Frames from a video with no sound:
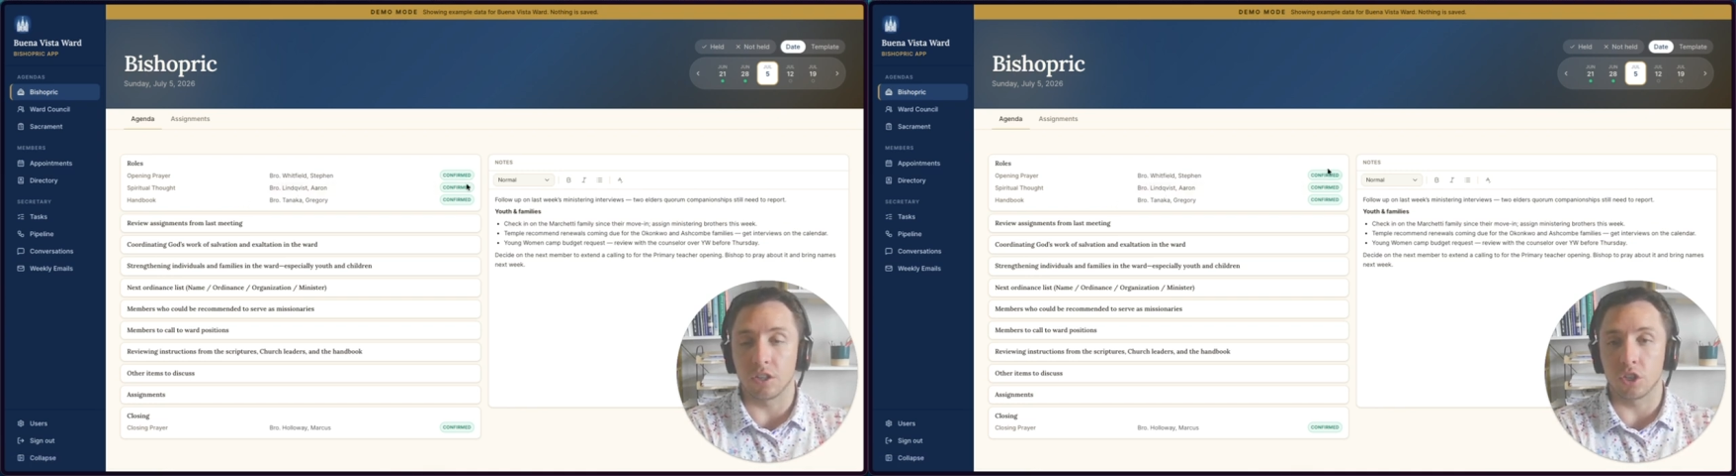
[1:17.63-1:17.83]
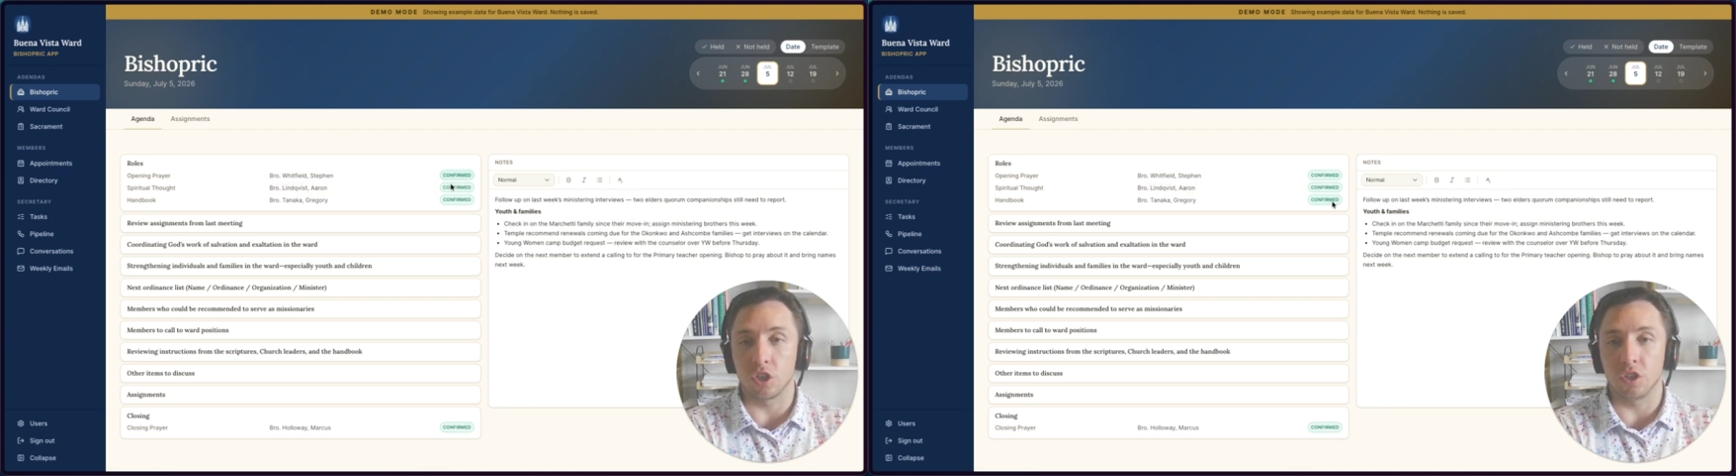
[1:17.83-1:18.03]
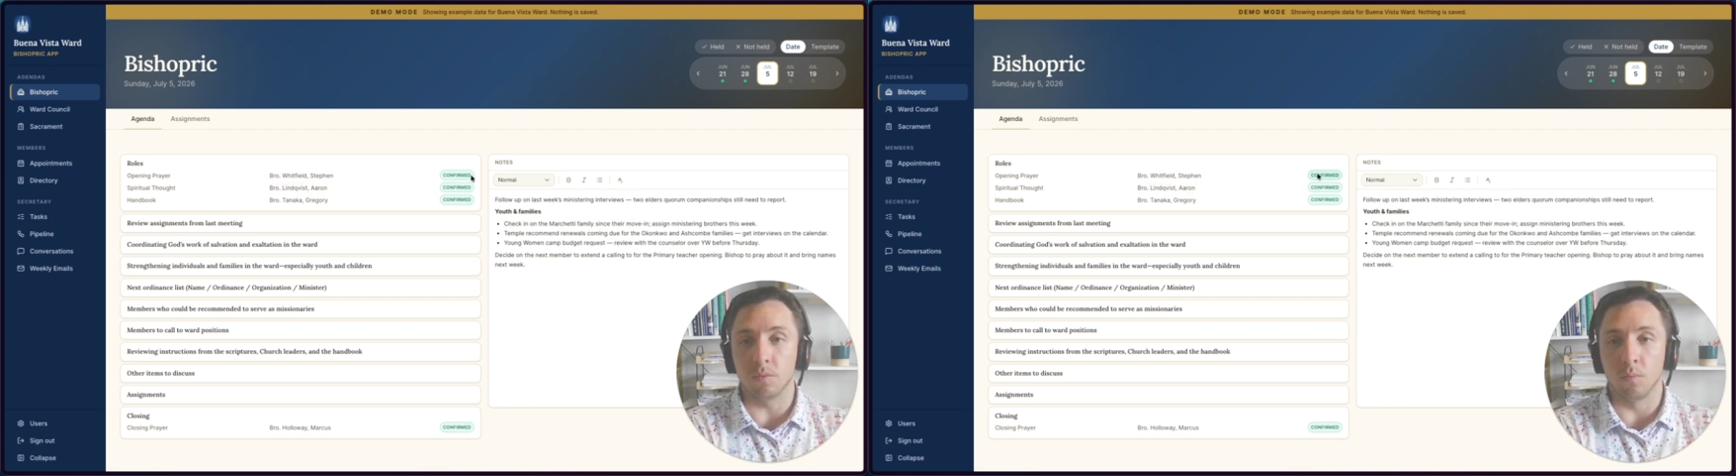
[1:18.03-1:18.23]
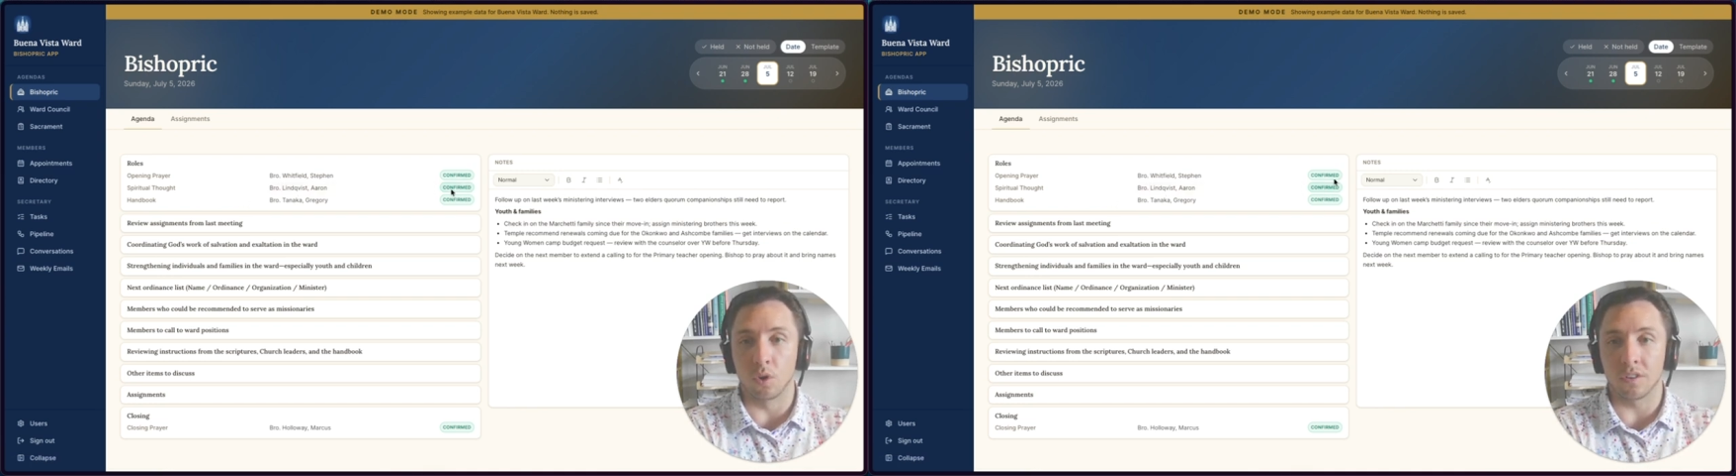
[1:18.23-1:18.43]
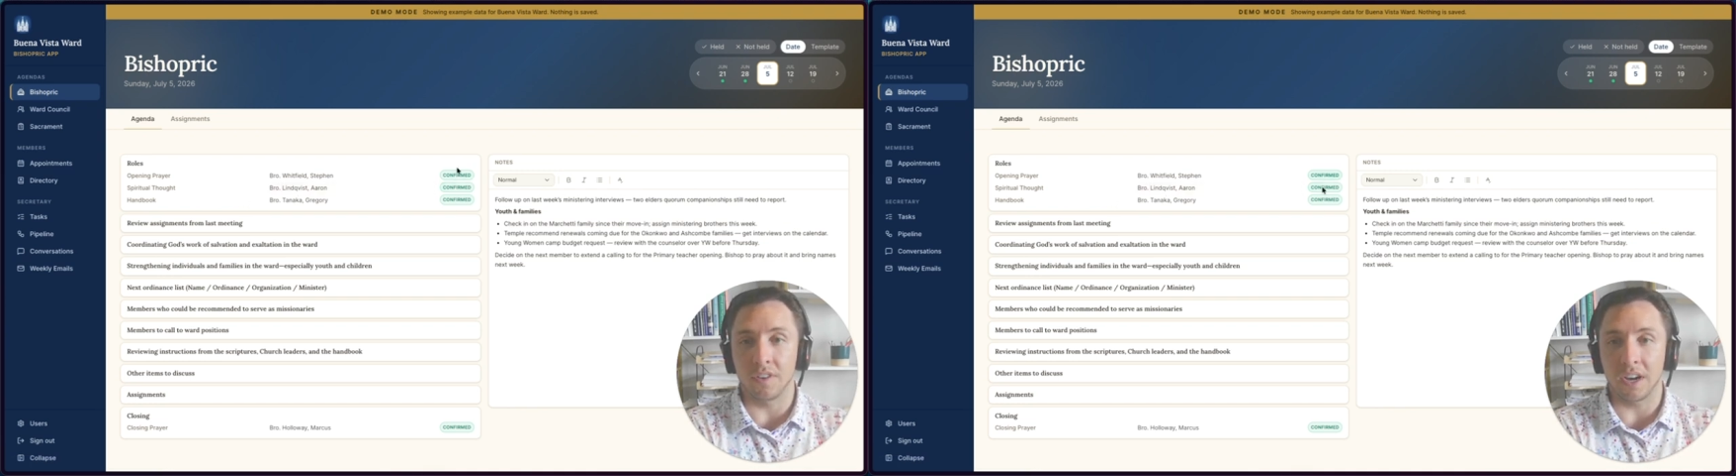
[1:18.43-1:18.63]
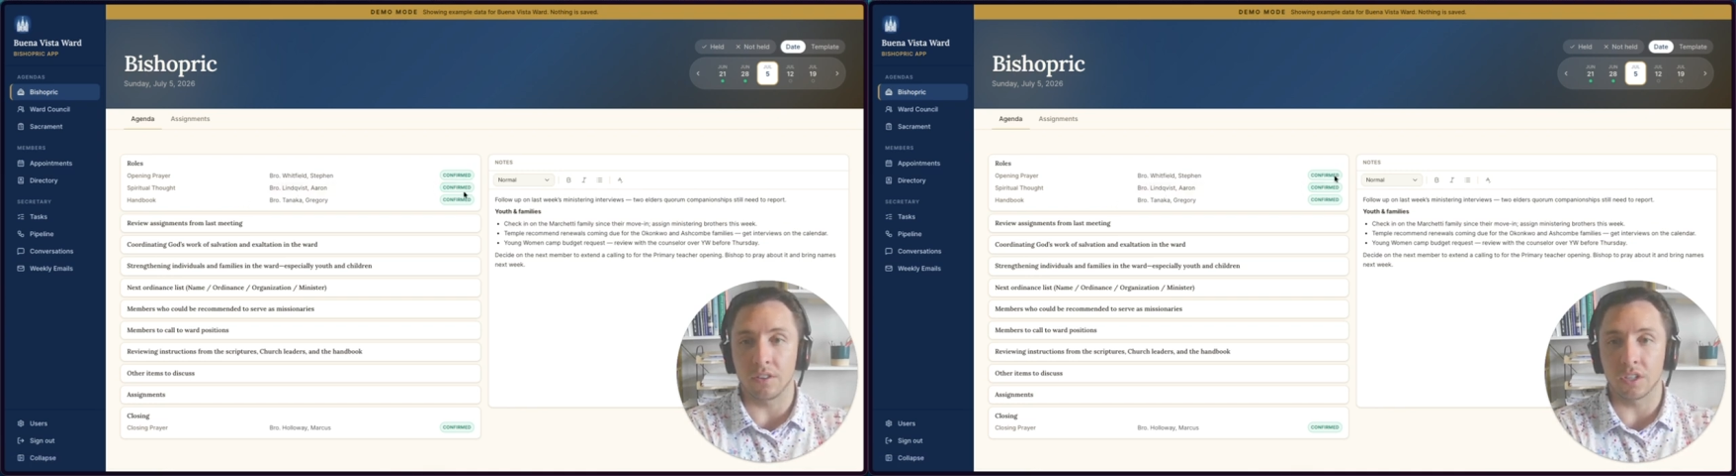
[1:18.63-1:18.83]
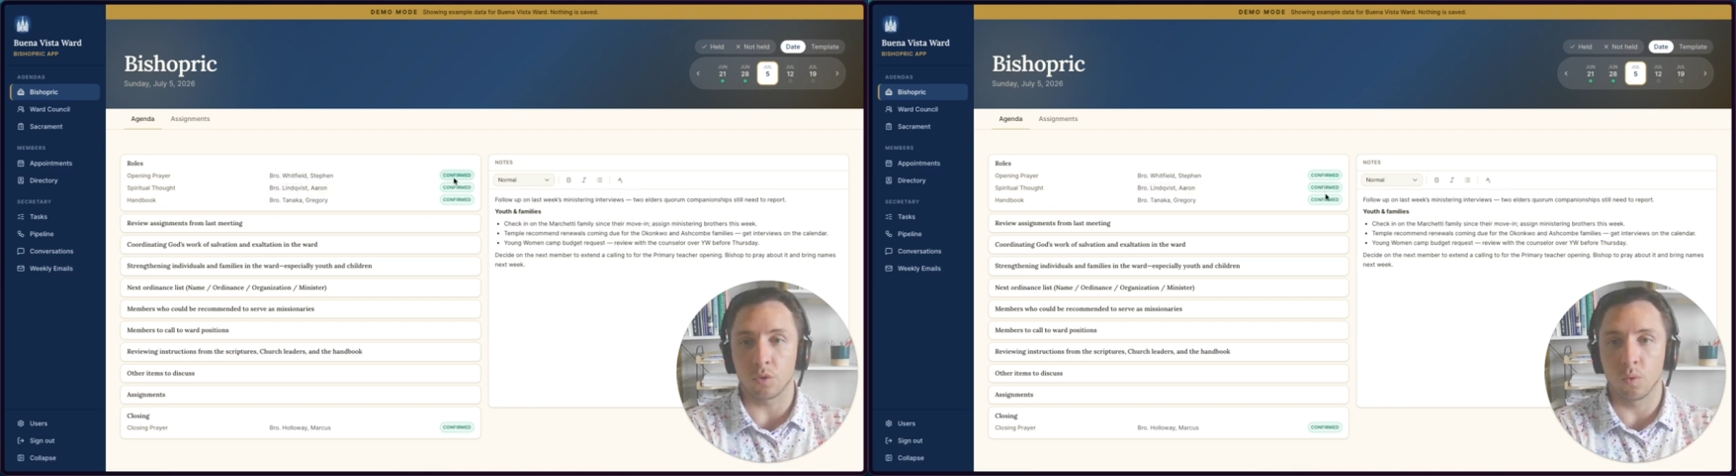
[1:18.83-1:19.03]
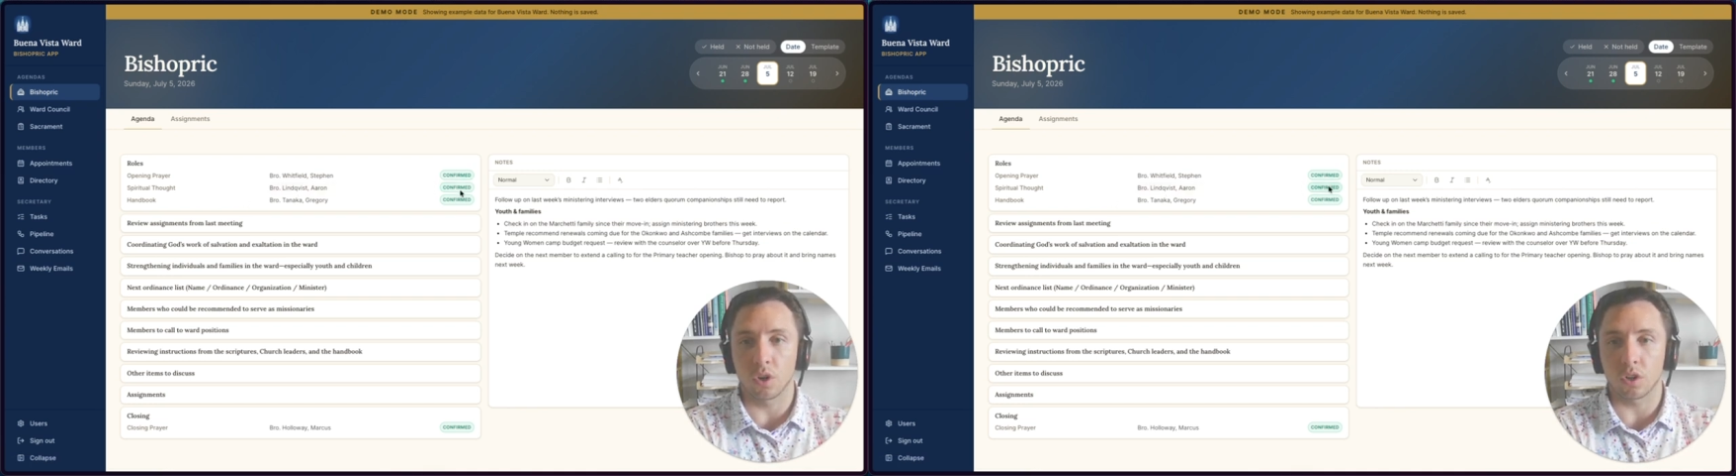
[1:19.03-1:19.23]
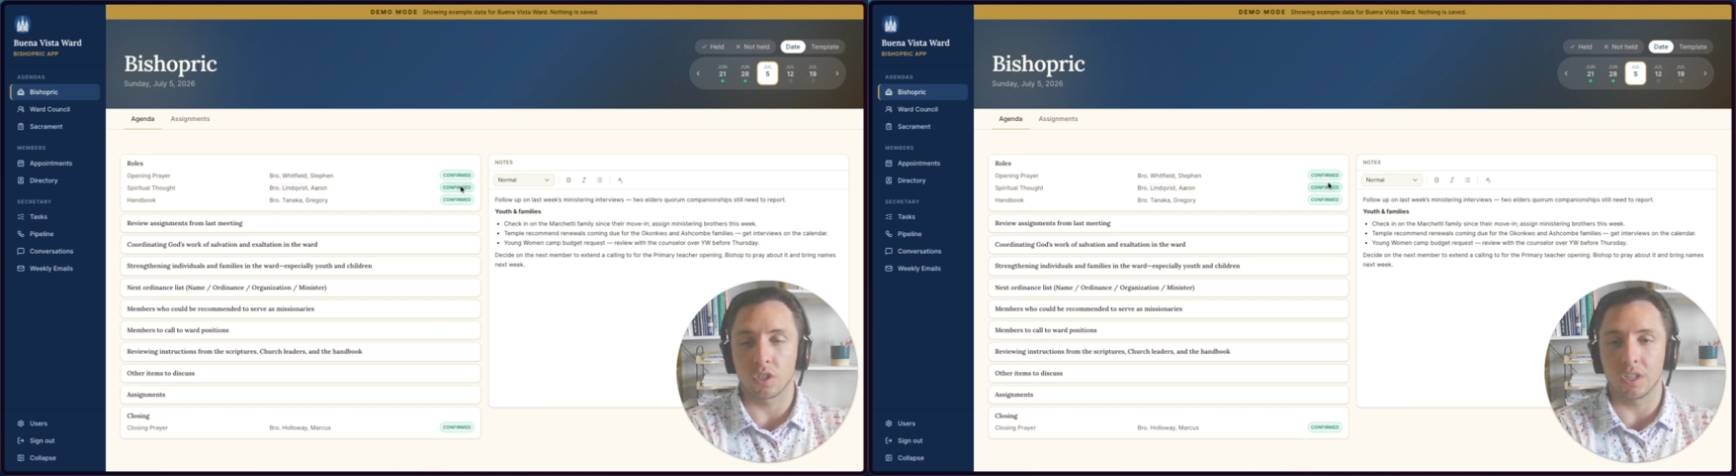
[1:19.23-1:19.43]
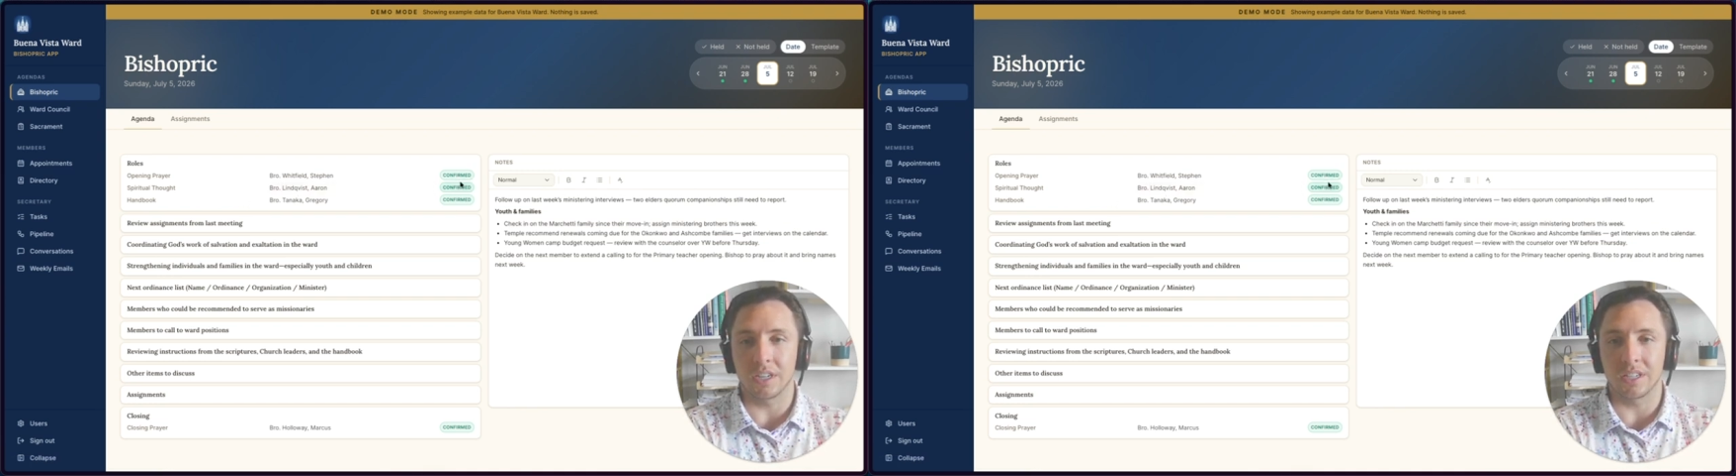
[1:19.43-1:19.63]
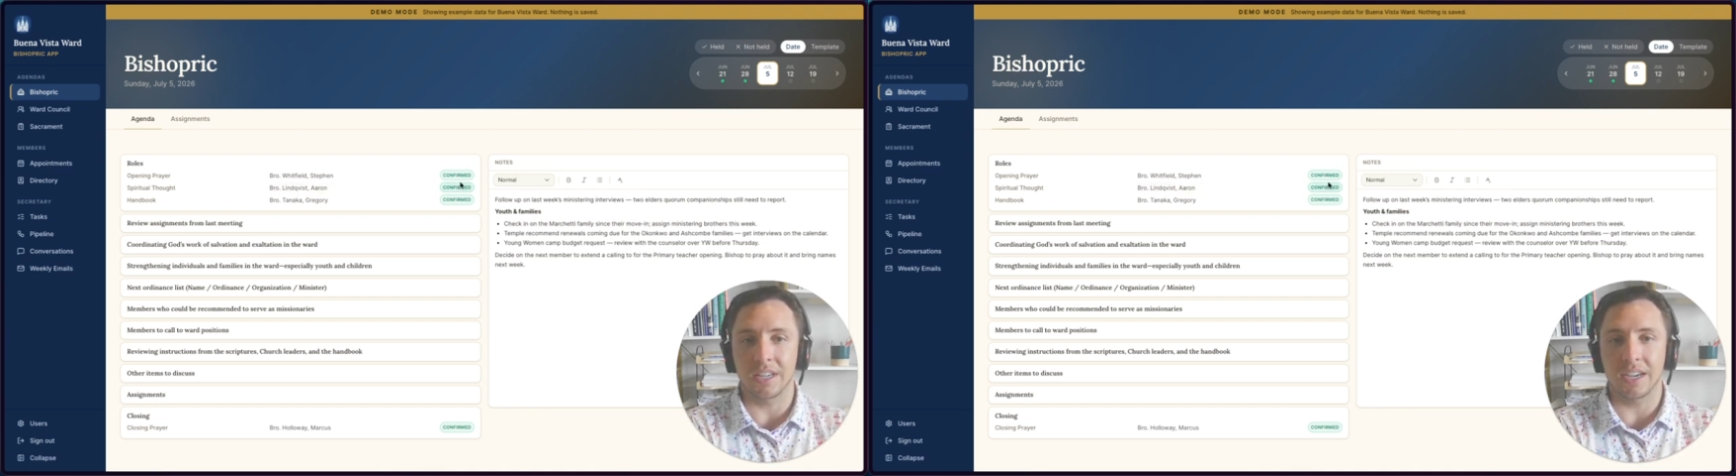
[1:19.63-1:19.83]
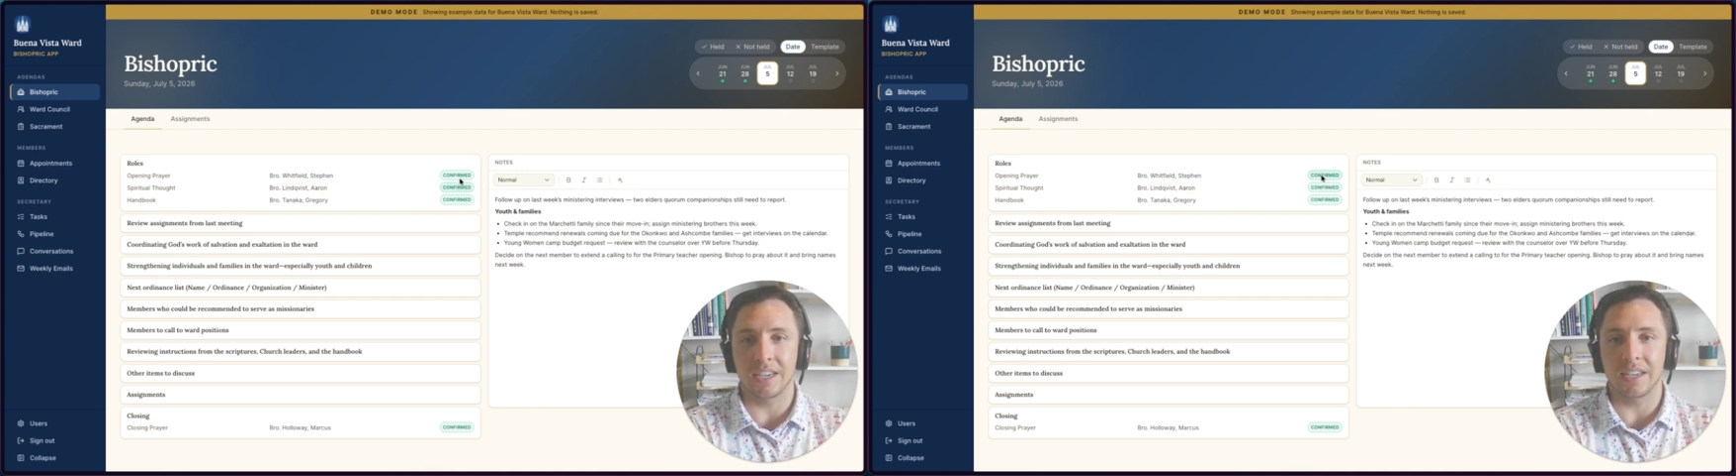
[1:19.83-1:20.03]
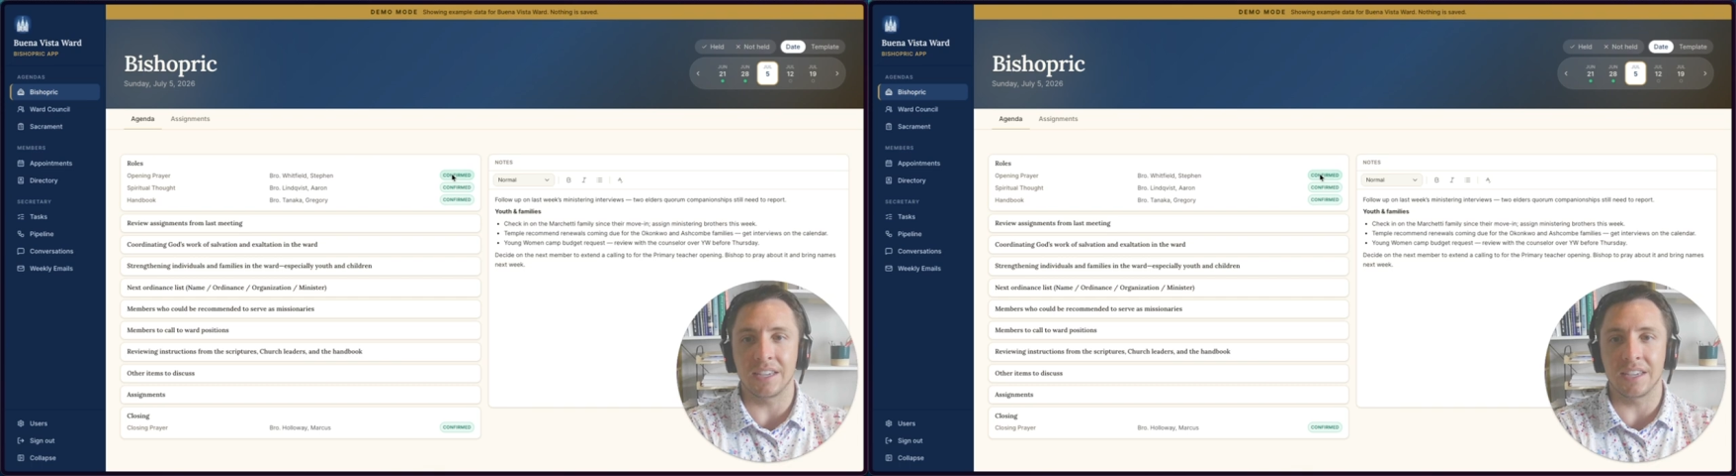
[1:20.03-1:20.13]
and I'll show you more of how this works in a second,